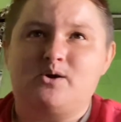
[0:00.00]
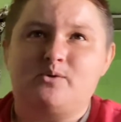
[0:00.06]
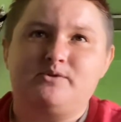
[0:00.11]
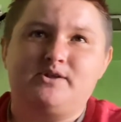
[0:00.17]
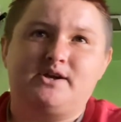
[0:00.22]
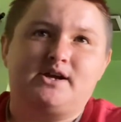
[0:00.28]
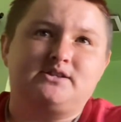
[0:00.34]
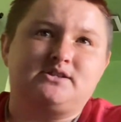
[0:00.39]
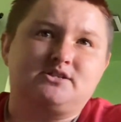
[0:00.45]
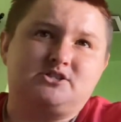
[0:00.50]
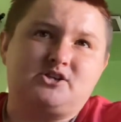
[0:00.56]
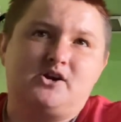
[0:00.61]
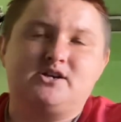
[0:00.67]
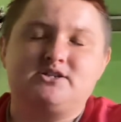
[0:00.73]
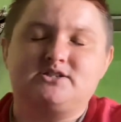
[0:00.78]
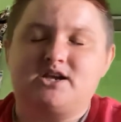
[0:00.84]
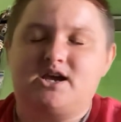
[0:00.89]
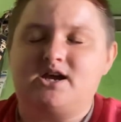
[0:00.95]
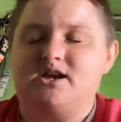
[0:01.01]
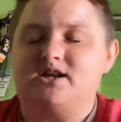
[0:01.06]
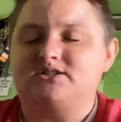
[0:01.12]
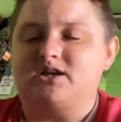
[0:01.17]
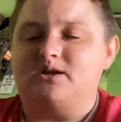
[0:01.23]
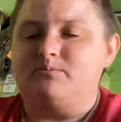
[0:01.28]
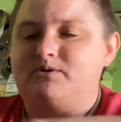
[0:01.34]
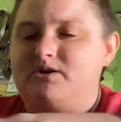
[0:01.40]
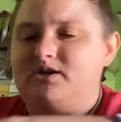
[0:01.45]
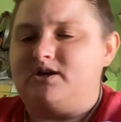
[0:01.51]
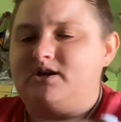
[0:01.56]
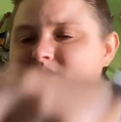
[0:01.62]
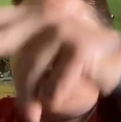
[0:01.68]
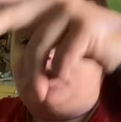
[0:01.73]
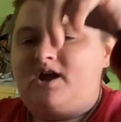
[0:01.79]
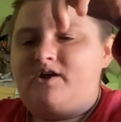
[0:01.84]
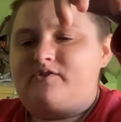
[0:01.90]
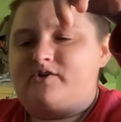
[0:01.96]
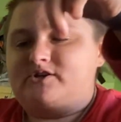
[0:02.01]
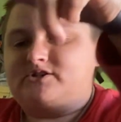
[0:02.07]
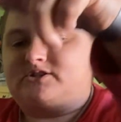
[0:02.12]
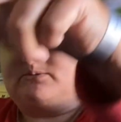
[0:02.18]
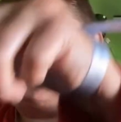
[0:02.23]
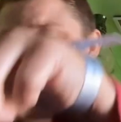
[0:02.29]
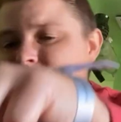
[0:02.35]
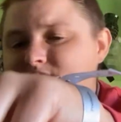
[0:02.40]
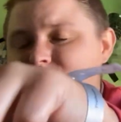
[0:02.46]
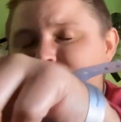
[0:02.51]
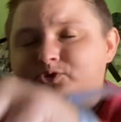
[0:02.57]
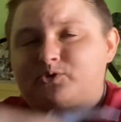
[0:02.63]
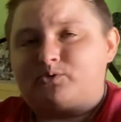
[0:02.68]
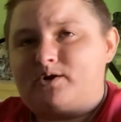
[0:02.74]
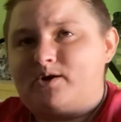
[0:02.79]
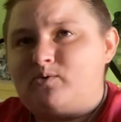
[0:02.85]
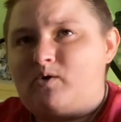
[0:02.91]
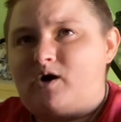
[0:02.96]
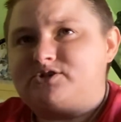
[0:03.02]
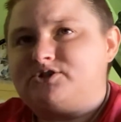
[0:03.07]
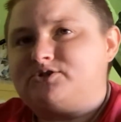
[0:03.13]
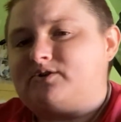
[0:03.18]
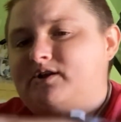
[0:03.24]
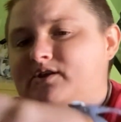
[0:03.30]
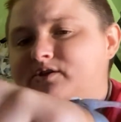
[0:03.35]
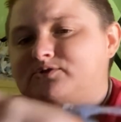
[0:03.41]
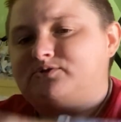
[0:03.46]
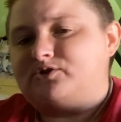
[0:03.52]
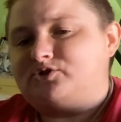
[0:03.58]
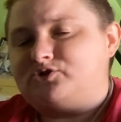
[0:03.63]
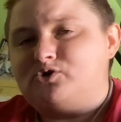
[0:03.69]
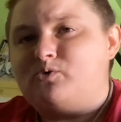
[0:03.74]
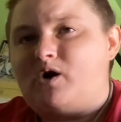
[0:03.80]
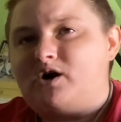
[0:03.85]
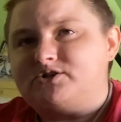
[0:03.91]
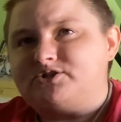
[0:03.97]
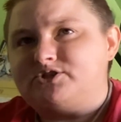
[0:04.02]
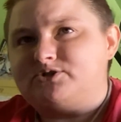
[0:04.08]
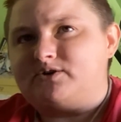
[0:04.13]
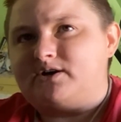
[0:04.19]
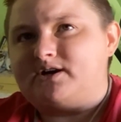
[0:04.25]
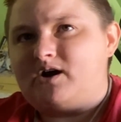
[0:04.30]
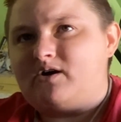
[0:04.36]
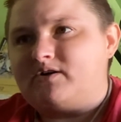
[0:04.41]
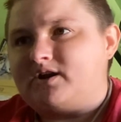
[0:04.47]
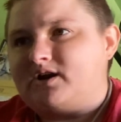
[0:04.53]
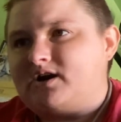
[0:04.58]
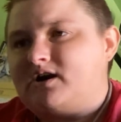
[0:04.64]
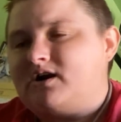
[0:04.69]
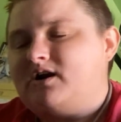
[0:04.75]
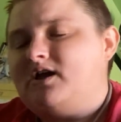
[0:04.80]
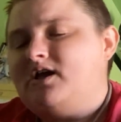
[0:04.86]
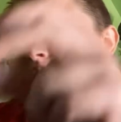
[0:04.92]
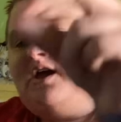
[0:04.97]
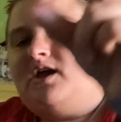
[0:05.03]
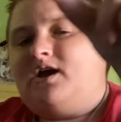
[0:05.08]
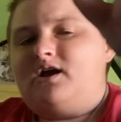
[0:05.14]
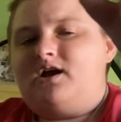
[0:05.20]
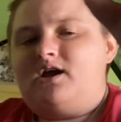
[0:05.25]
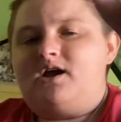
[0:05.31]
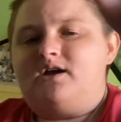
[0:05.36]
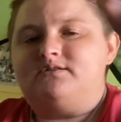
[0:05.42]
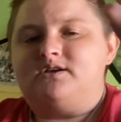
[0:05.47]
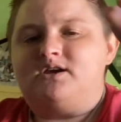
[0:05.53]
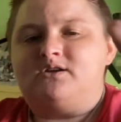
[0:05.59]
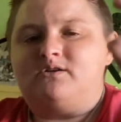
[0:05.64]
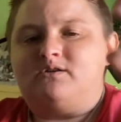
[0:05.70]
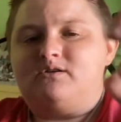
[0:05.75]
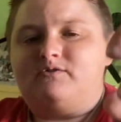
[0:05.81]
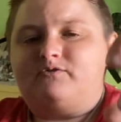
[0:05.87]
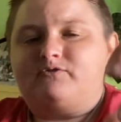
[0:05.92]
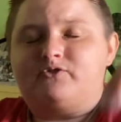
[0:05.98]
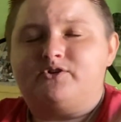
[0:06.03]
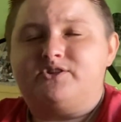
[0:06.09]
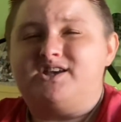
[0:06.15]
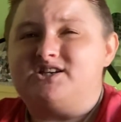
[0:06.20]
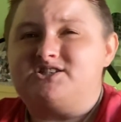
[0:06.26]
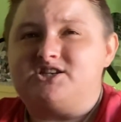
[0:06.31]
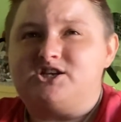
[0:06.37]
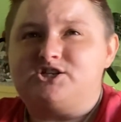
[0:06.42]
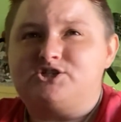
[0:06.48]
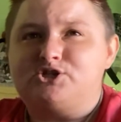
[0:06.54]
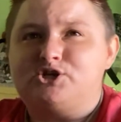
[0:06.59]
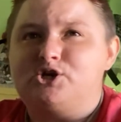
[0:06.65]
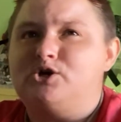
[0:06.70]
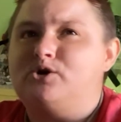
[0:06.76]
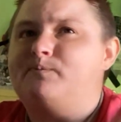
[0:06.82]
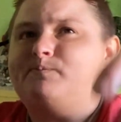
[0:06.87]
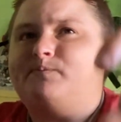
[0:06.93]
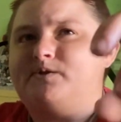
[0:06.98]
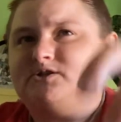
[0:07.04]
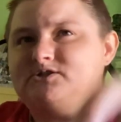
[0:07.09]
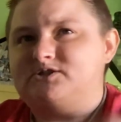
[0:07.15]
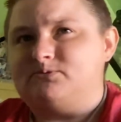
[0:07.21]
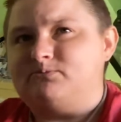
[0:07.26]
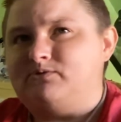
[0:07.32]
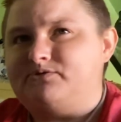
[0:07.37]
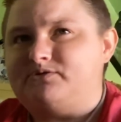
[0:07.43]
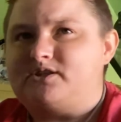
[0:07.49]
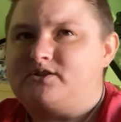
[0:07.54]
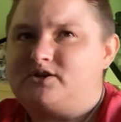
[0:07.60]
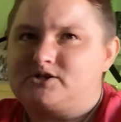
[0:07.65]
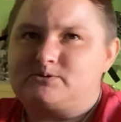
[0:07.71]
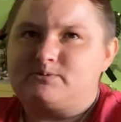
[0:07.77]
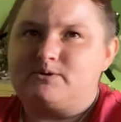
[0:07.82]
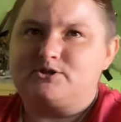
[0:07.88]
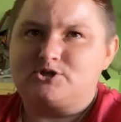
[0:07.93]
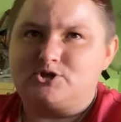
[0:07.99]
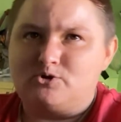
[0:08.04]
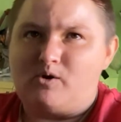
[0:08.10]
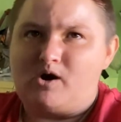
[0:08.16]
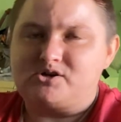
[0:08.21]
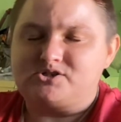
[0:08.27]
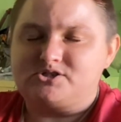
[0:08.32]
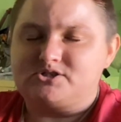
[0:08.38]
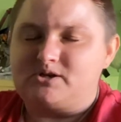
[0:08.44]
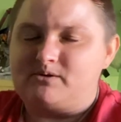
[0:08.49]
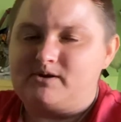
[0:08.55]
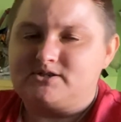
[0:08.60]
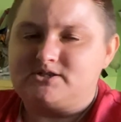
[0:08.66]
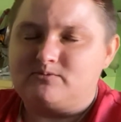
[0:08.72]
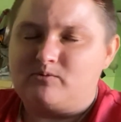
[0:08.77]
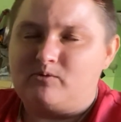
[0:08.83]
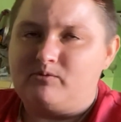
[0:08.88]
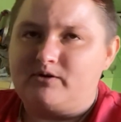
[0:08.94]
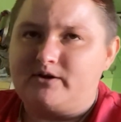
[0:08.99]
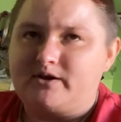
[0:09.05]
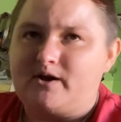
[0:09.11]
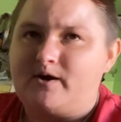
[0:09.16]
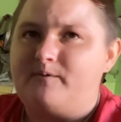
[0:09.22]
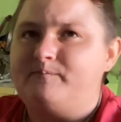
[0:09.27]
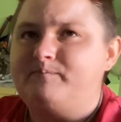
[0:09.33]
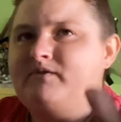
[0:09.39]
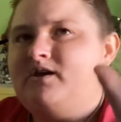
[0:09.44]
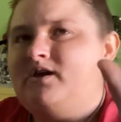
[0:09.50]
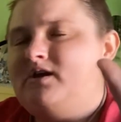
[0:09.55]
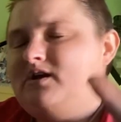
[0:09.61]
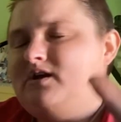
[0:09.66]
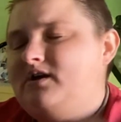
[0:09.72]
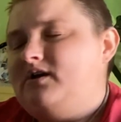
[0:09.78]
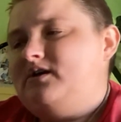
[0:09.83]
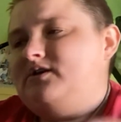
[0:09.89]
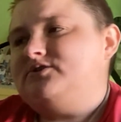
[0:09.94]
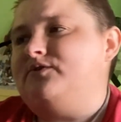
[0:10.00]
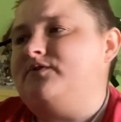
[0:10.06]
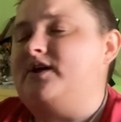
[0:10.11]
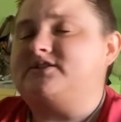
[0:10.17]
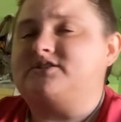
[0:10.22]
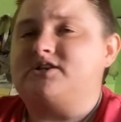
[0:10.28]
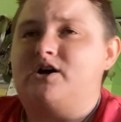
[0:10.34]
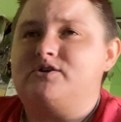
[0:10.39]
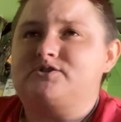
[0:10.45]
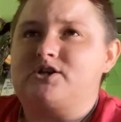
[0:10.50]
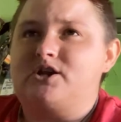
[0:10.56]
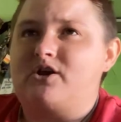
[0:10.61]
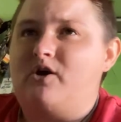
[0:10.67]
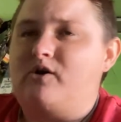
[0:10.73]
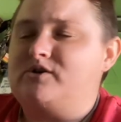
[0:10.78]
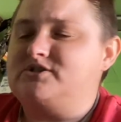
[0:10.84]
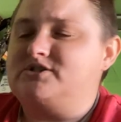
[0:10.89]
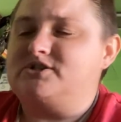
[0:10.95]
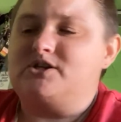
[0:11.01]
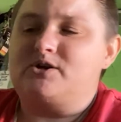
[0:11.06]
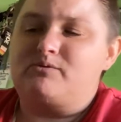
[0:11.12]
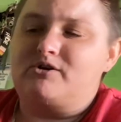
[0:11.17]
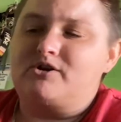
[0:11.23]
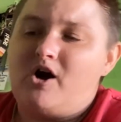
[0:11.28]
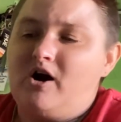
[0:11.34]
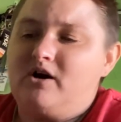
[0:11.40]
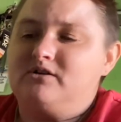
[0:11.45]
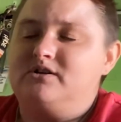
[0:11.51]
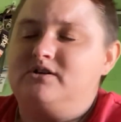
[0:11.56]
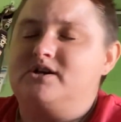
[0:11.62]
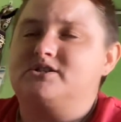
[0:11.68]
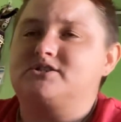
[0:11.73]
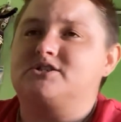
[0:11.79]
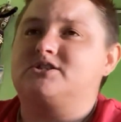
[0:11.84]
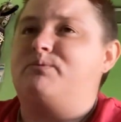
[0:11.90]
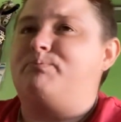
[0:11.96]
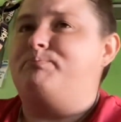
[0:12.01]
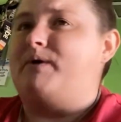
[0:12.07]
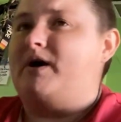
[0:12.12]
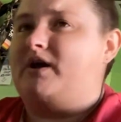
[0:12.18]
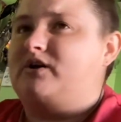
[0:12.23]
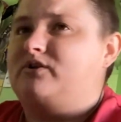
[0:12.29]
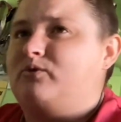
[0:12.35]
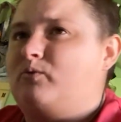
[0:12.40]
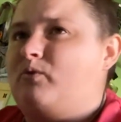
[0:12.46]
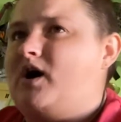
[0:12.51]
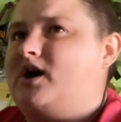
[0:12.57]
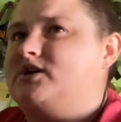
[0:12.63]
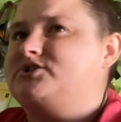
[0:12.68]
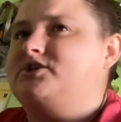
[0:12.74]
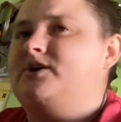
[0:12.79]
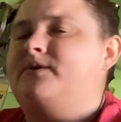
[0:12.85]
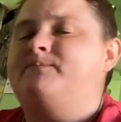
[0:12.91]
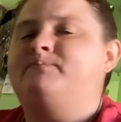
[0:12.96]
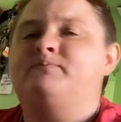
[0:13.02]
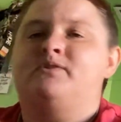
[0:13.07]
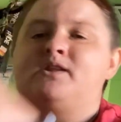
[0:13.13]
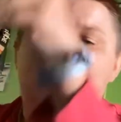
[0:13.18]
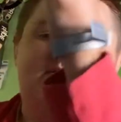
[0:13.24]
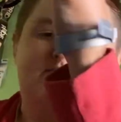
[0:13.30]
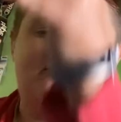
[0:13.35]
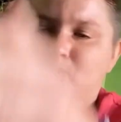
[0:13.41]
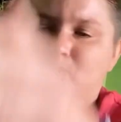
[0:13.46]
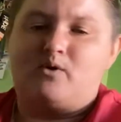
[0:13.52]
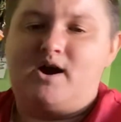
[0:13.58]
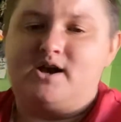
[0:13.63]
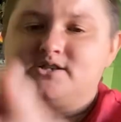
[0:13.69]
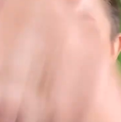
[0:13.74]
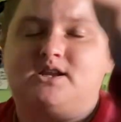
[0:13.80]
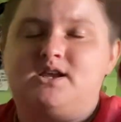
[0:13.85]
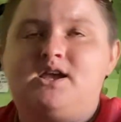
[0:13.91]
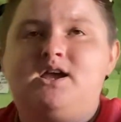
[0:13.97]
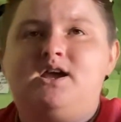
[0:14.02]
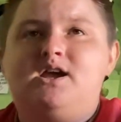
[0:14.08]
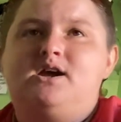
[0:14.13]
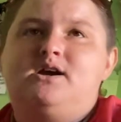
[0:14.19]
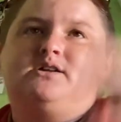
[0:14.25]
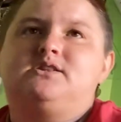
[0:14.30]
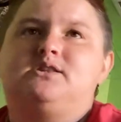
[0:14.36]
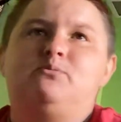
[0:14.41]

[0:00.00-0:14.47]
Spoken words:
when I get the Series 8, it's going to be, there's going to be now 3 watches, or there's only 2 watches right now in here. And then for the SE2, there's going to be 2 watches on my T-Mobile account. So that's how it's going to go. Because regardless, because the better the watch, Verizon, the